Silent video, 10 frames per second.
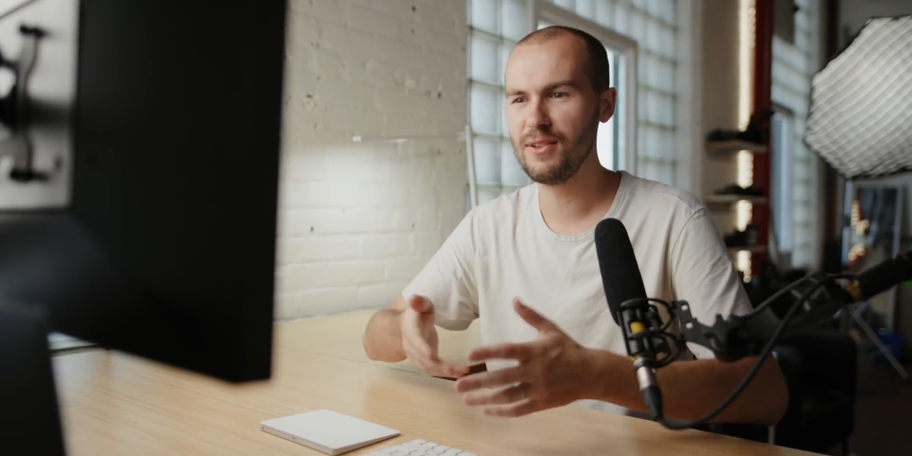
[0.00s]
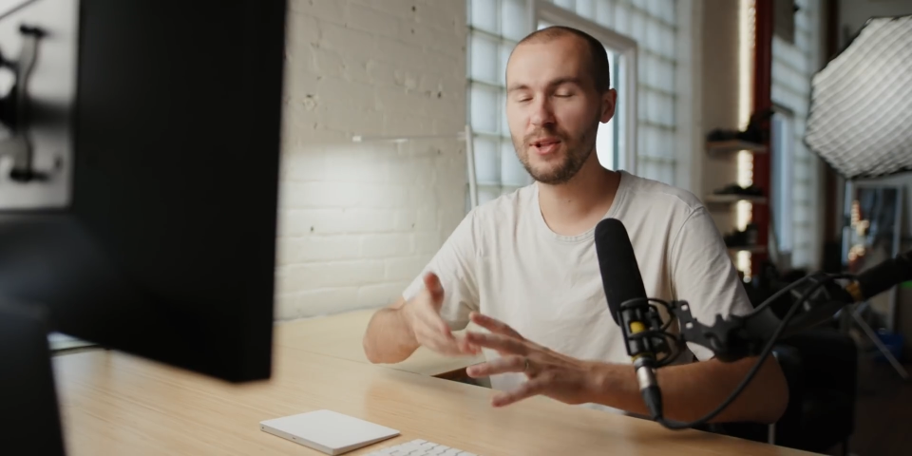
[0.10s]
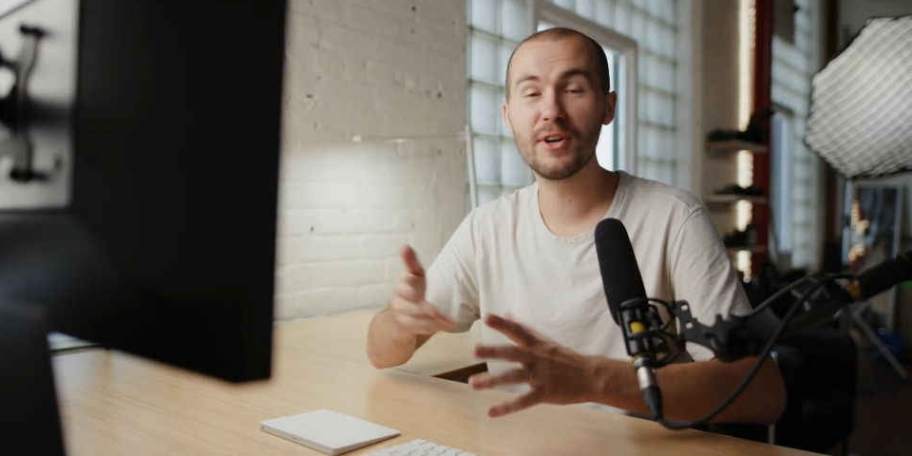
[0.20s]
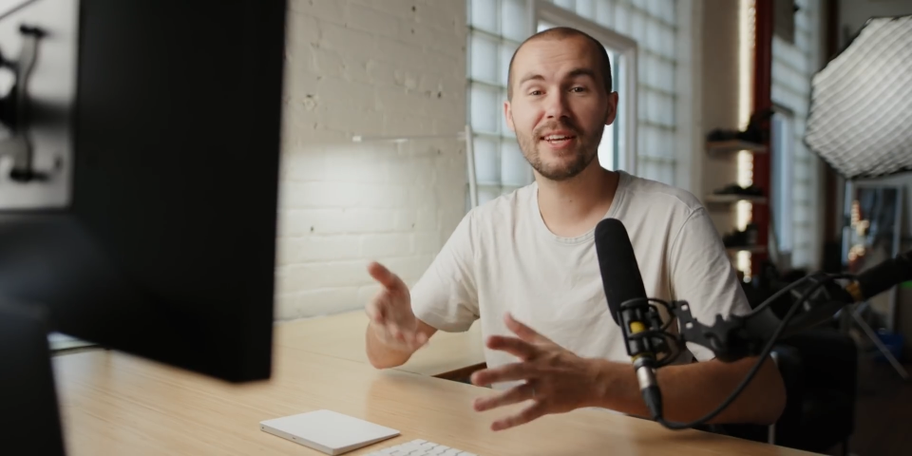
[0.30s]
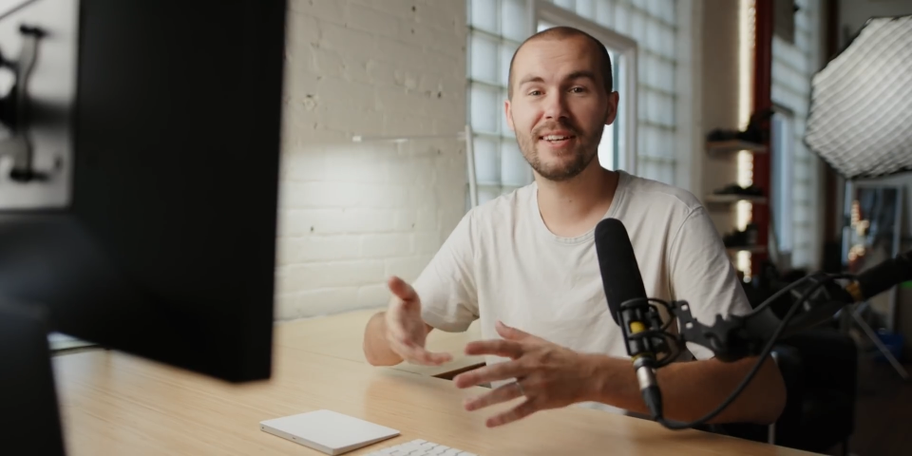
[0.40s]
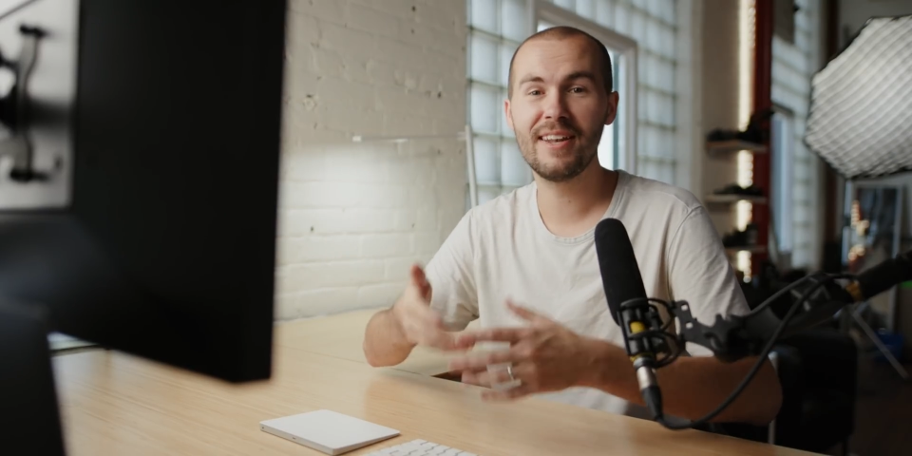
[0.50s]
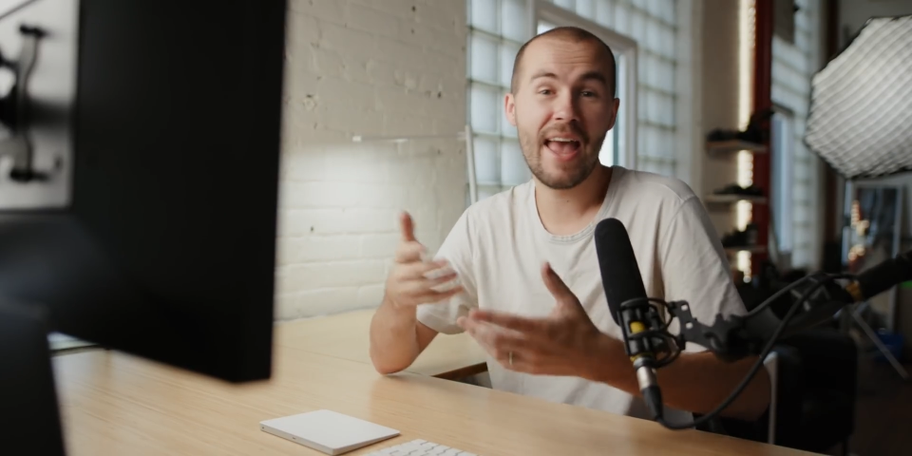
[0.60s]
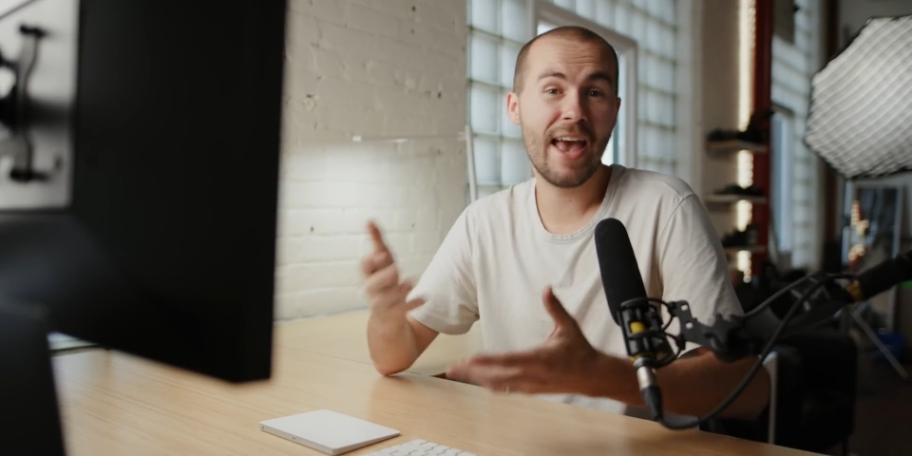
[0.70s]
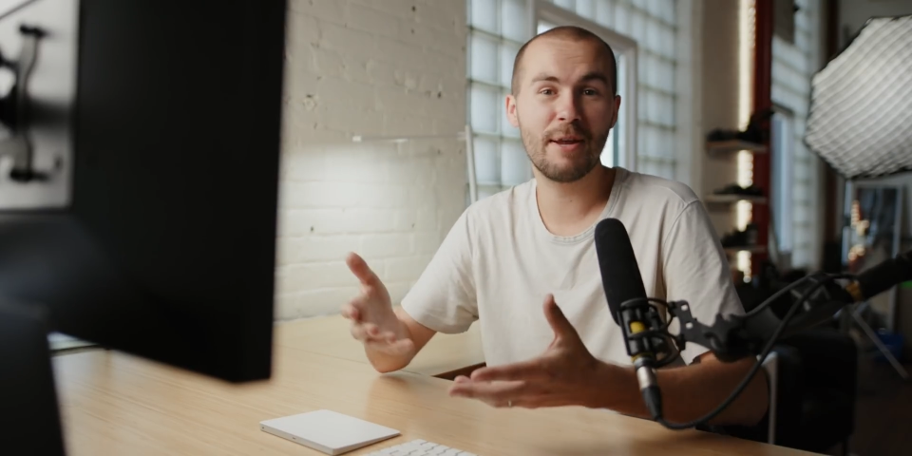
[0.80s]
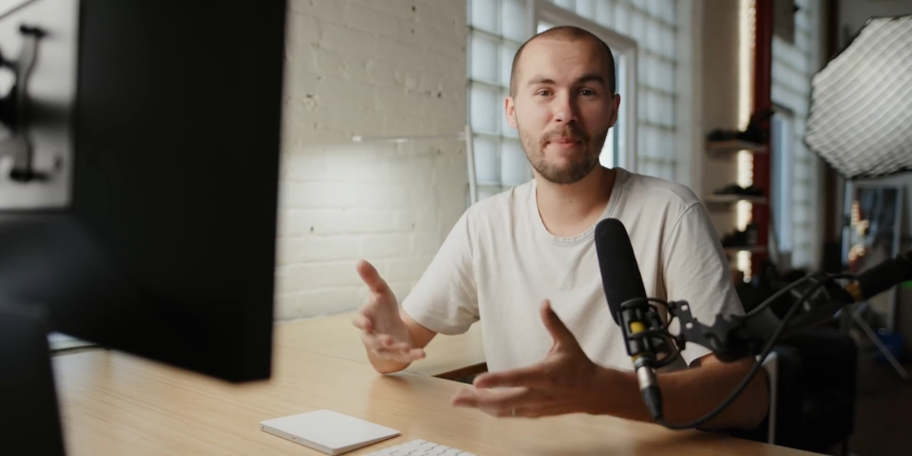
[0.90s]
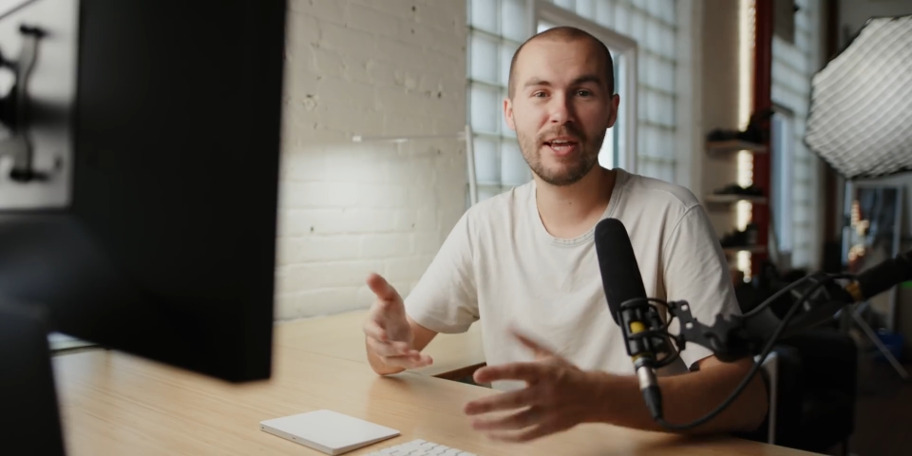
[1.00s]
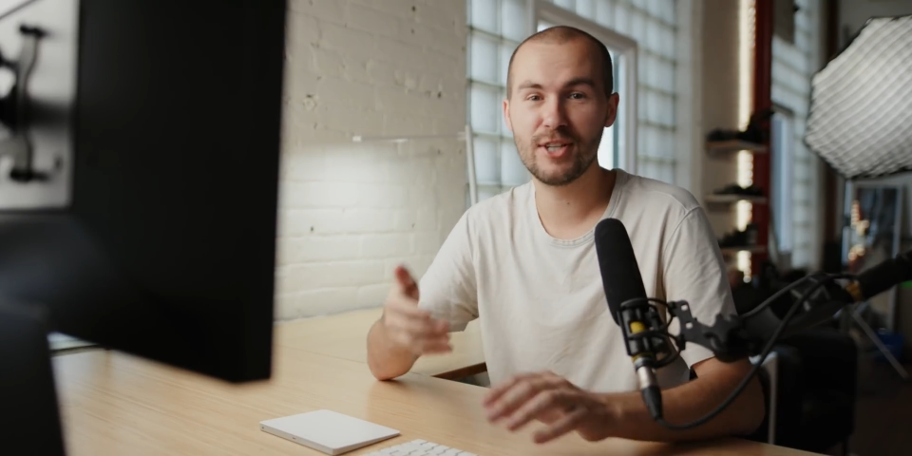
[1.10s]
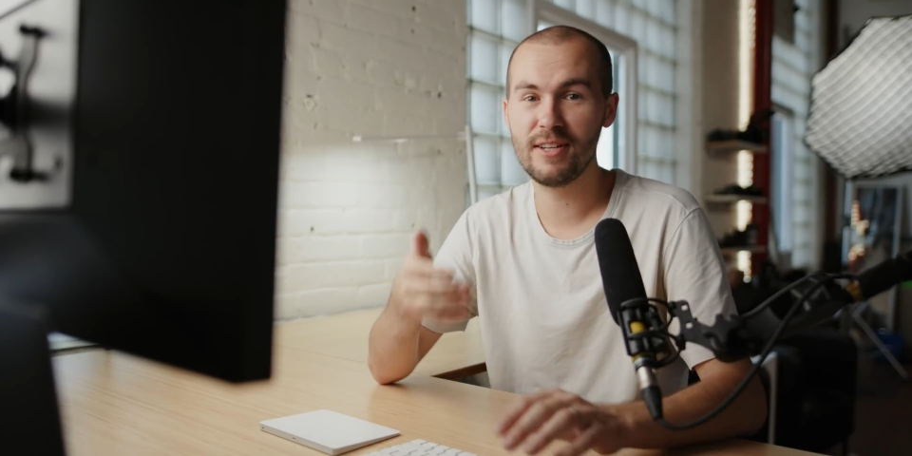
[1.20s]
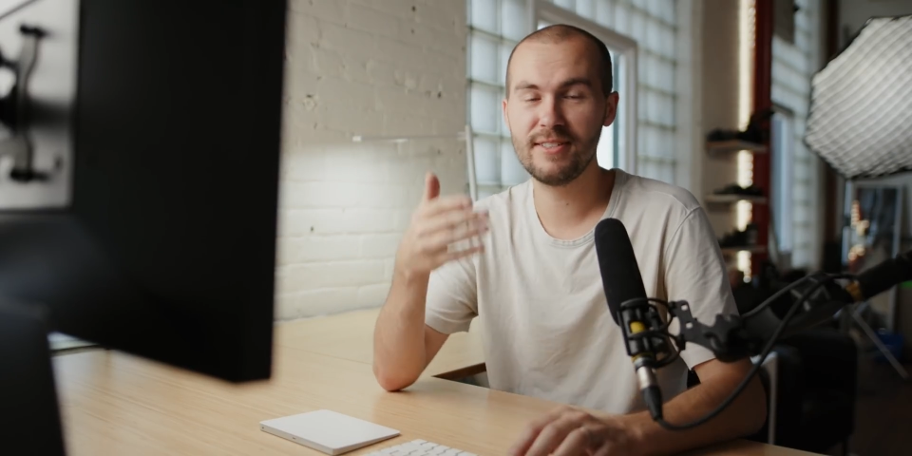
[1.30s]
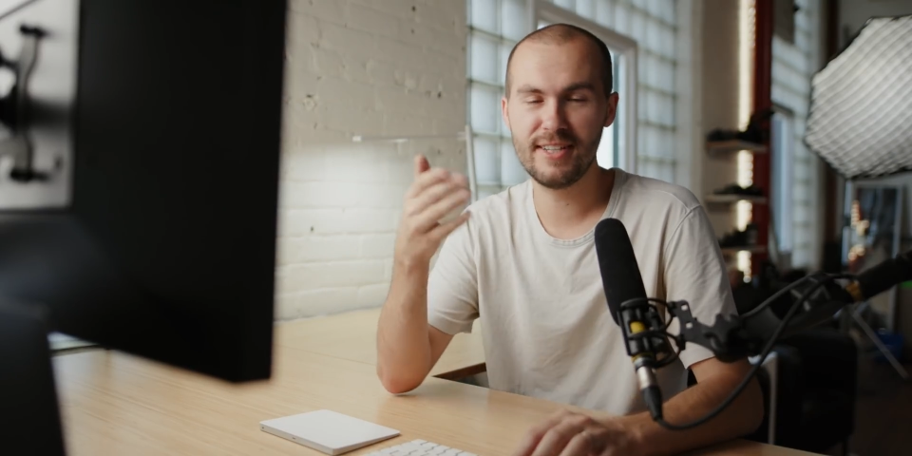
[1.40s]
looking animation